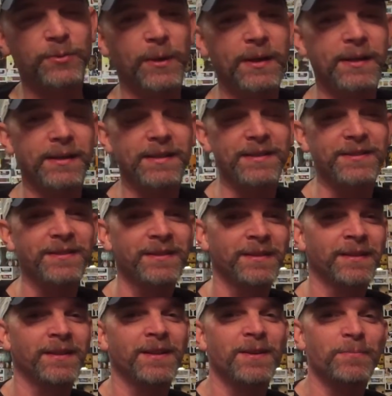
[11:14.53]
that's the way it is.
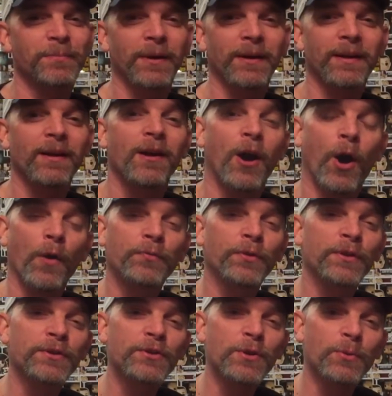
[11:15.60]
But
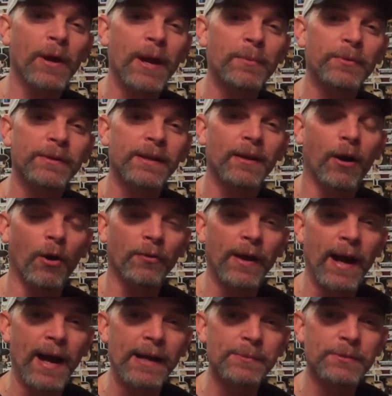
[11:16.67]
hopefully you were able to get all
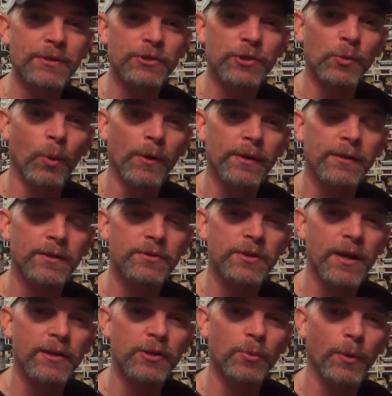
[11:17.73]
the items that you wanted in
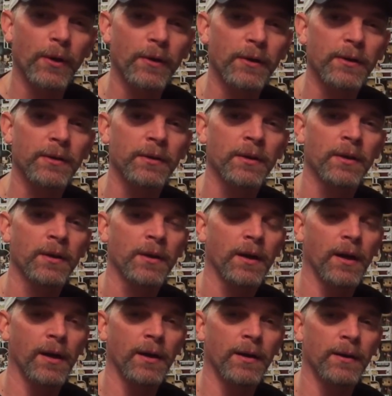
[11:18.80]
January.
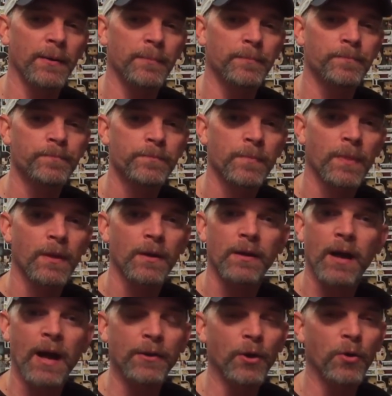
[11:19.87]
Um,
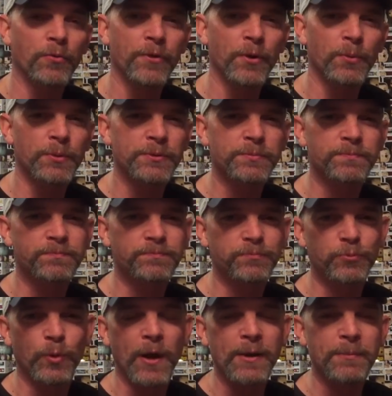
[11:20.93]
I know there was
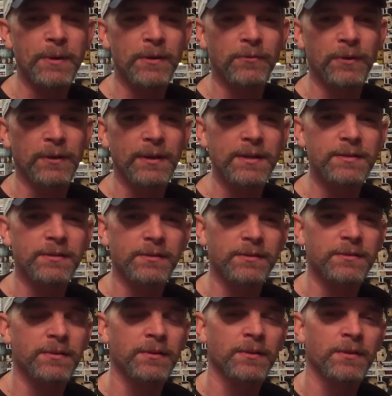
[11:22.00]
quite a bit of
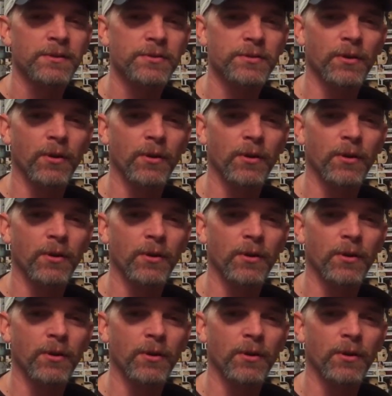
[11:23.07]
releases